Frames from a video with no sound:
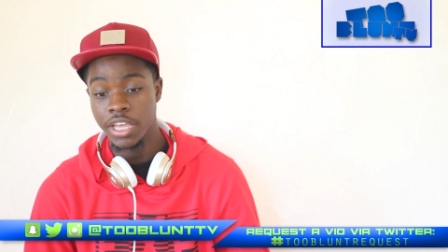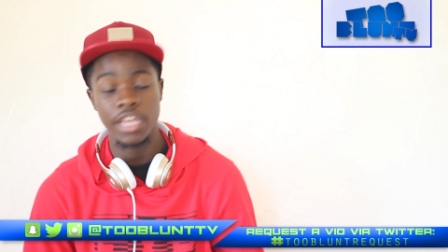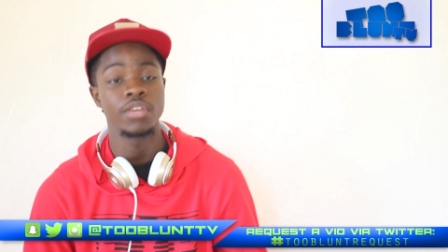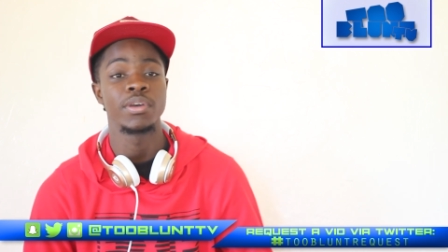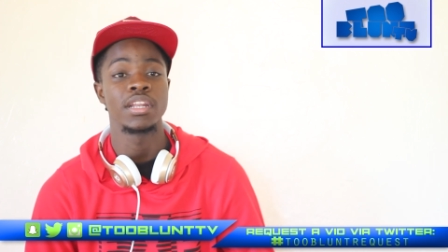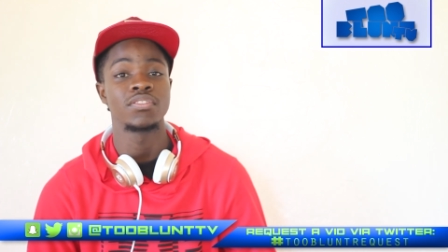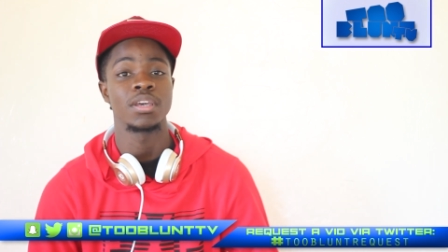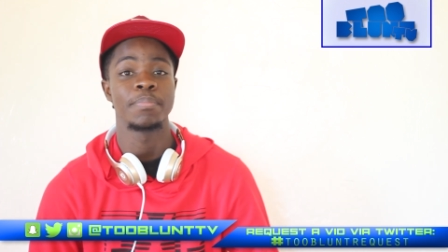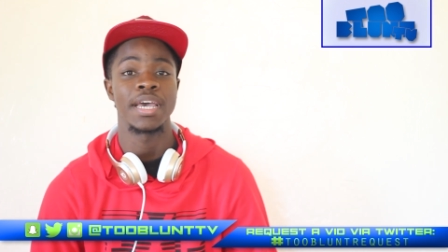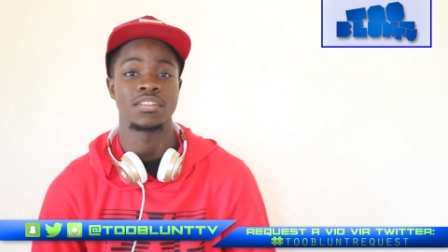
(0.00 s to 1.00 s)
Anyway, let's
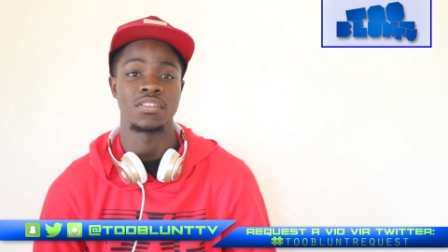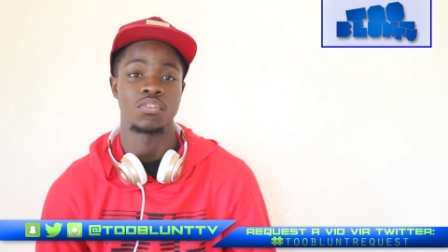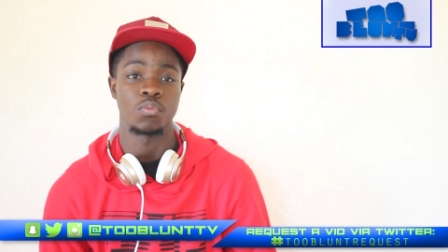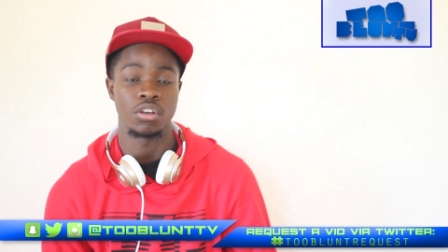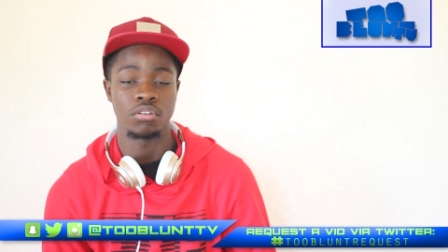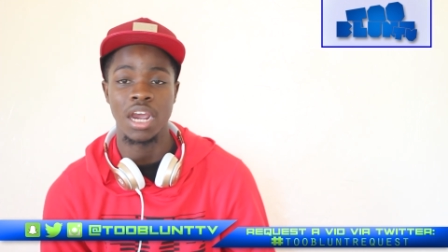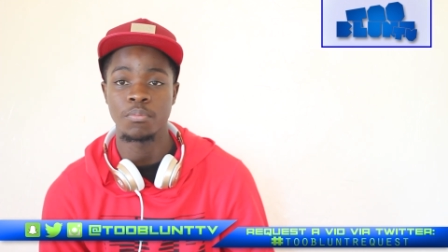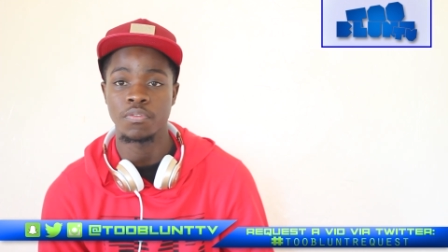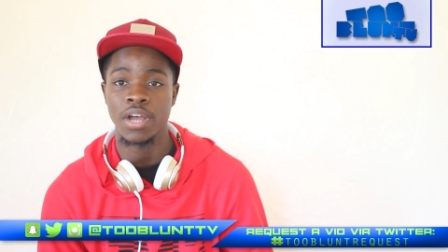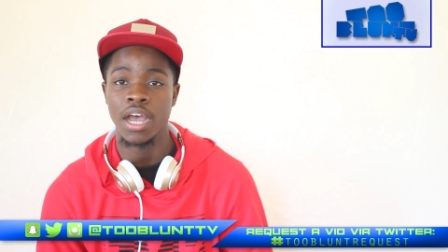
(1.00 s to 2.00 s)
get back to this one.
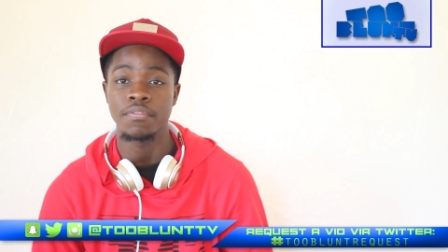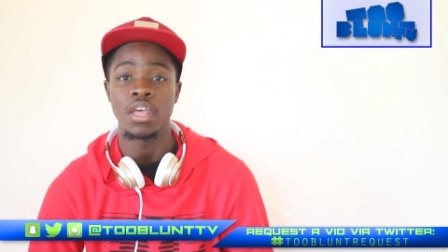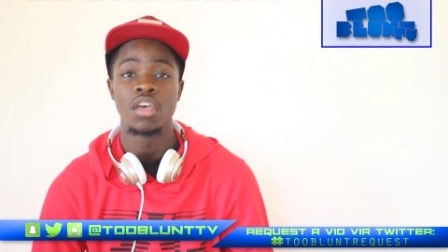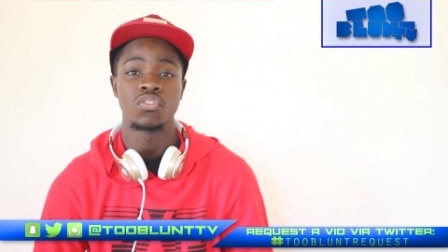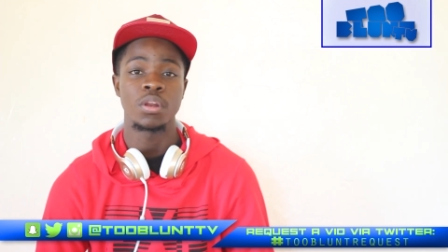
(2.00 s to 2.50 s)
Grime revived.